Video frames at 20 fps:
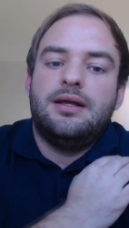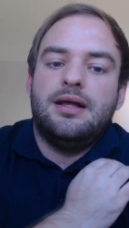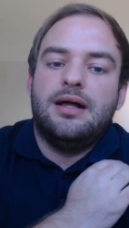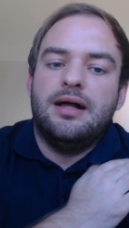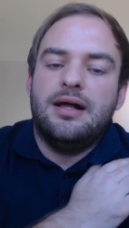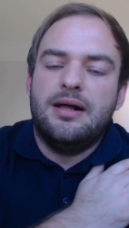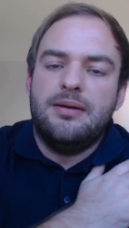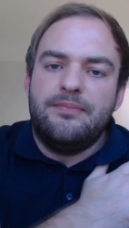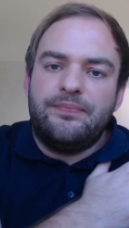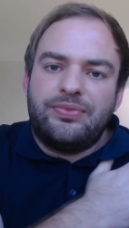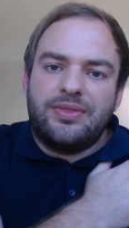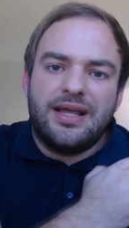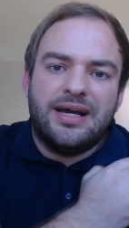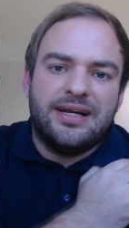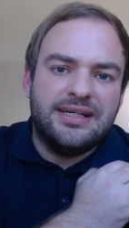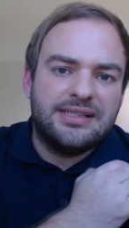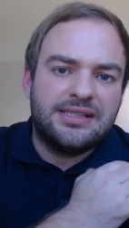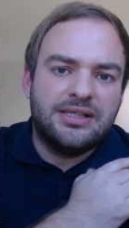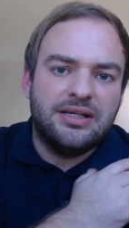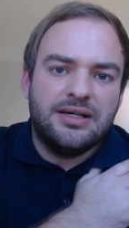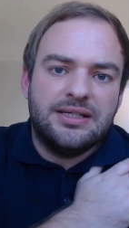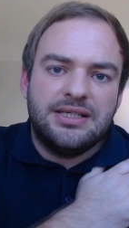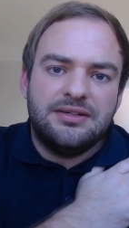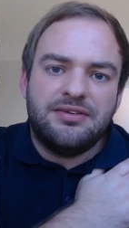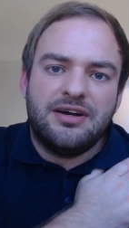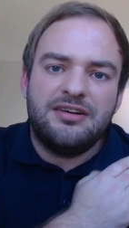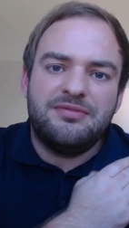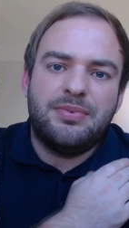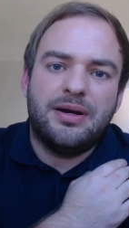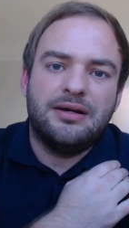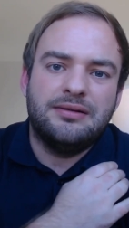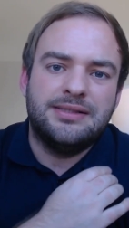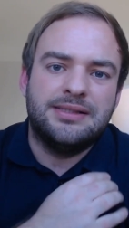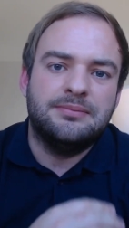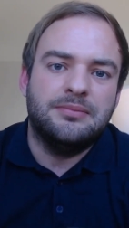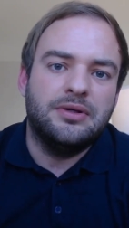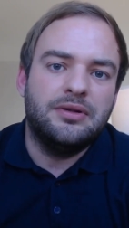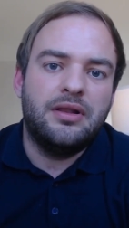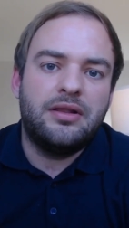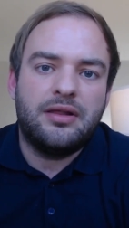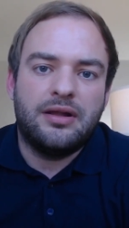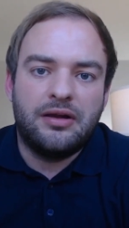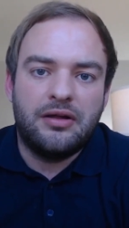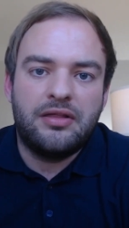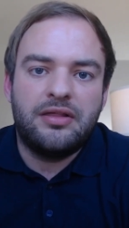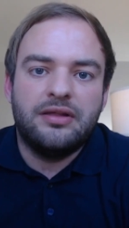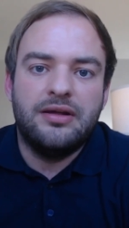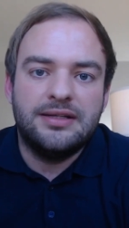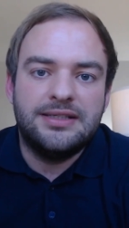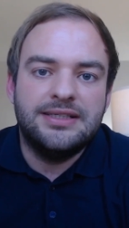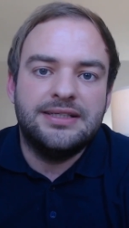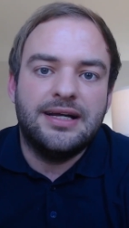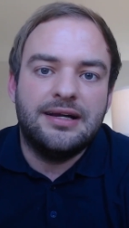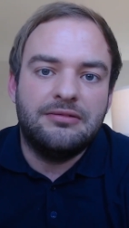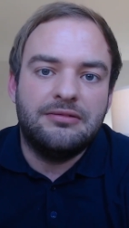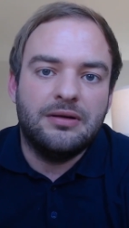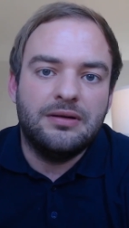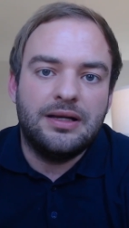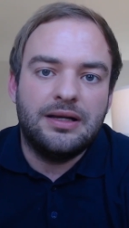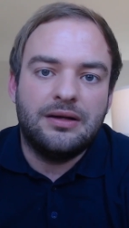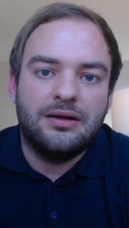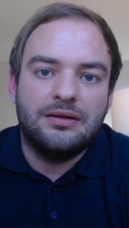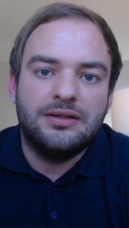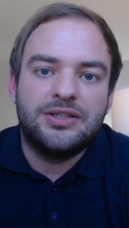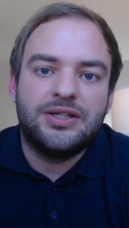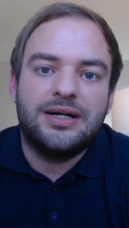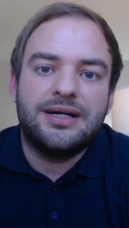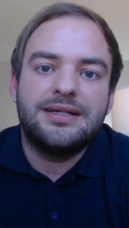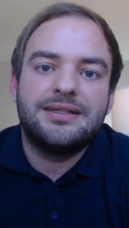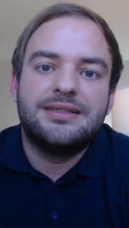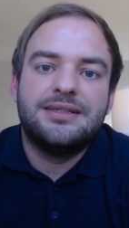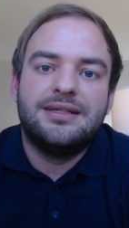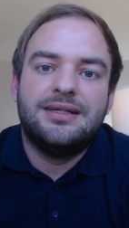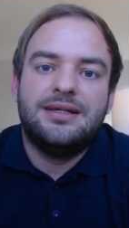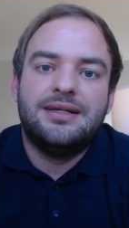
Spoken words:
And it's £35 a month on a 30-day rolling contract.